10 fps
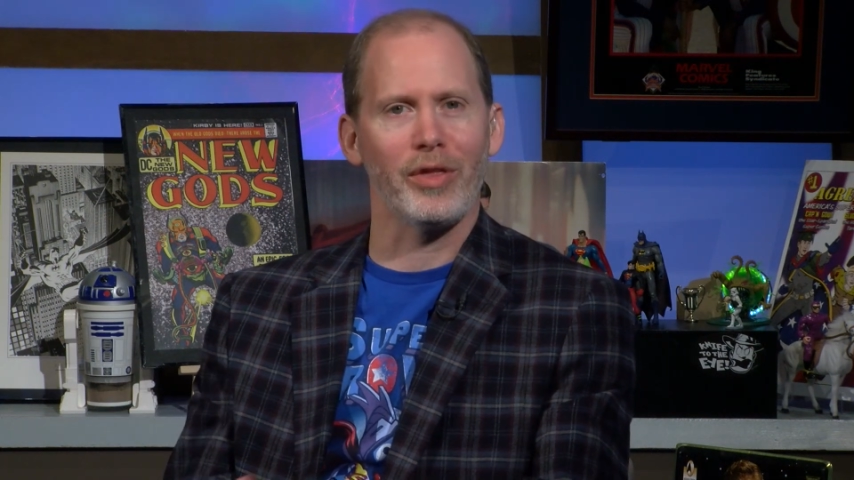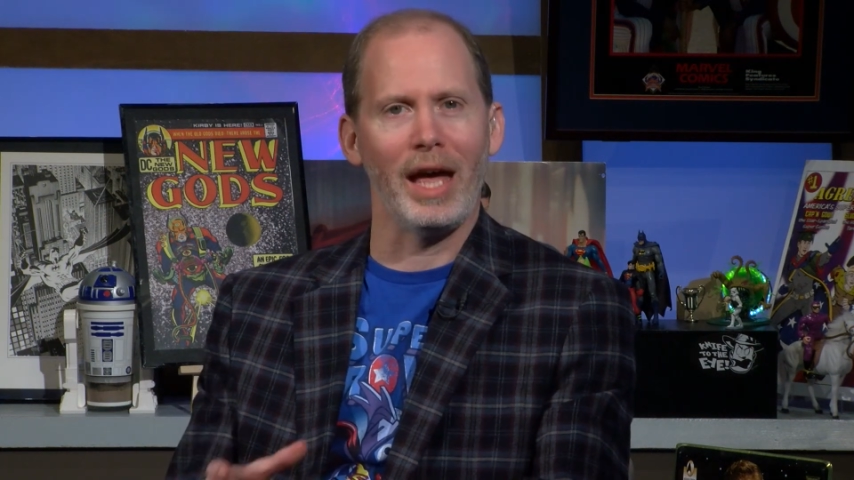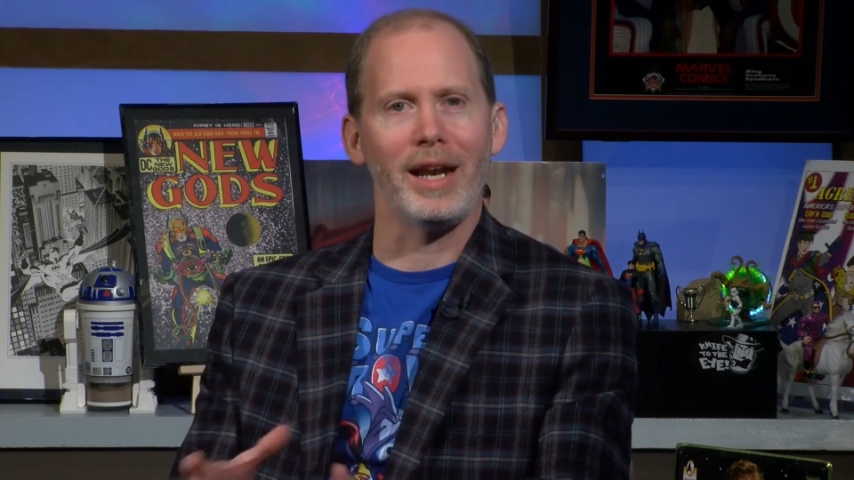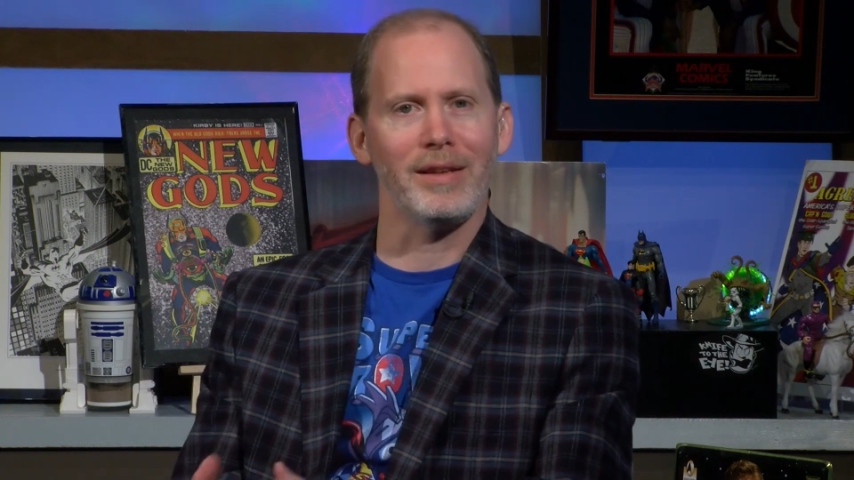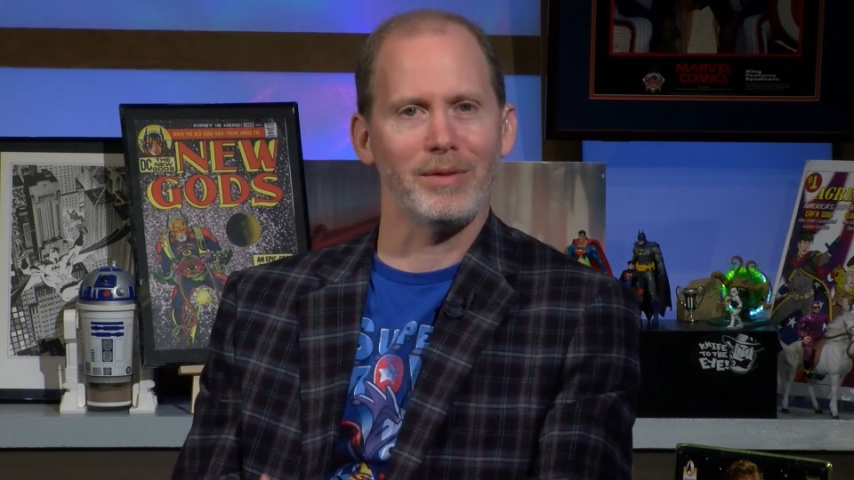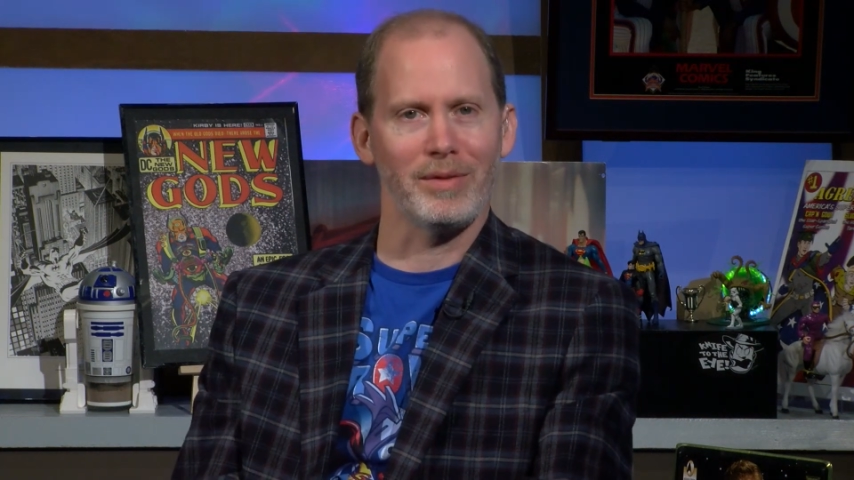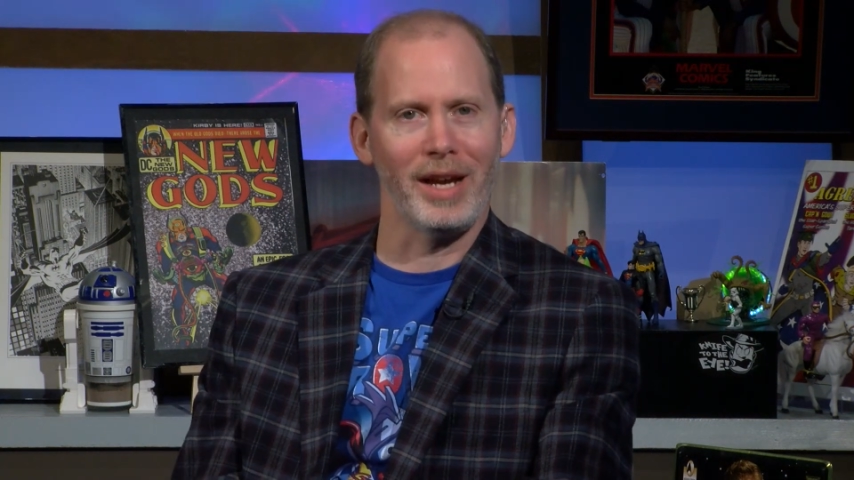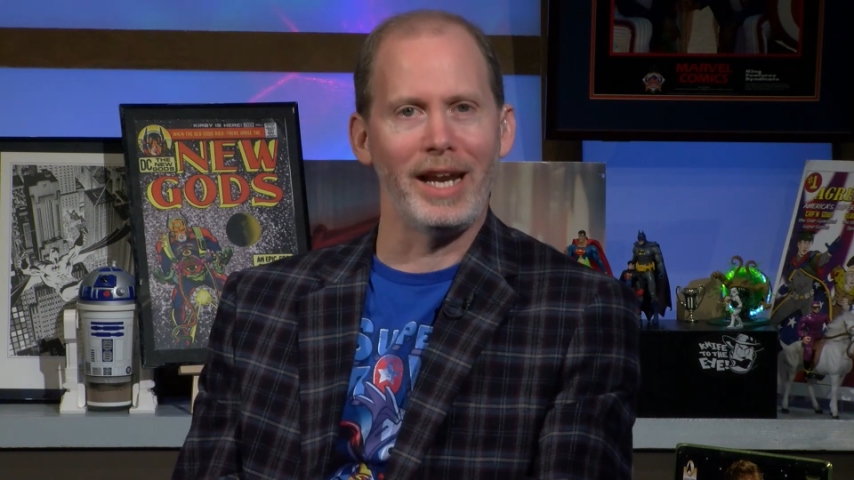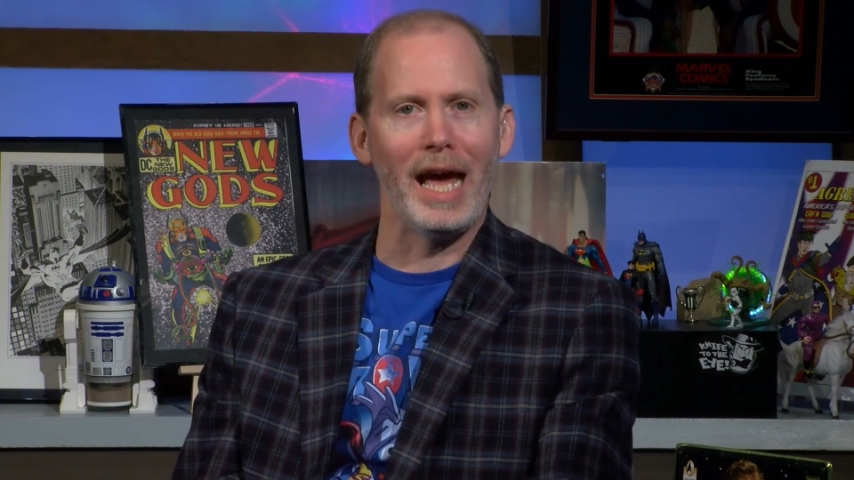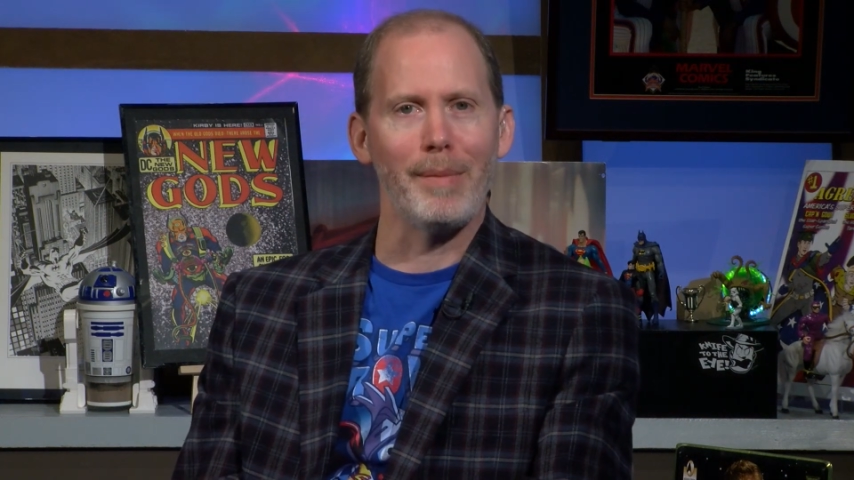that
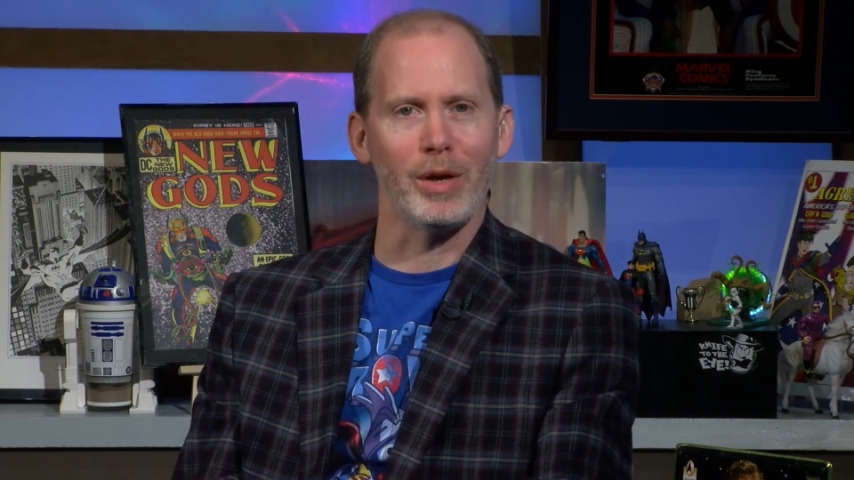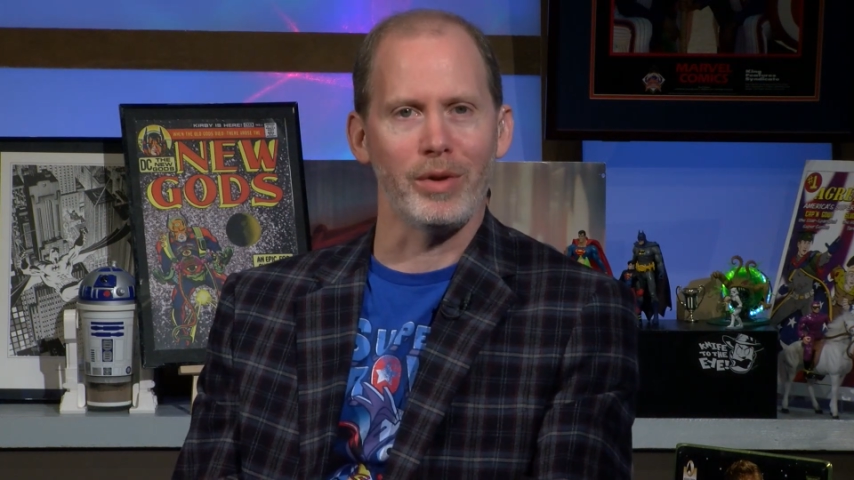dynamic,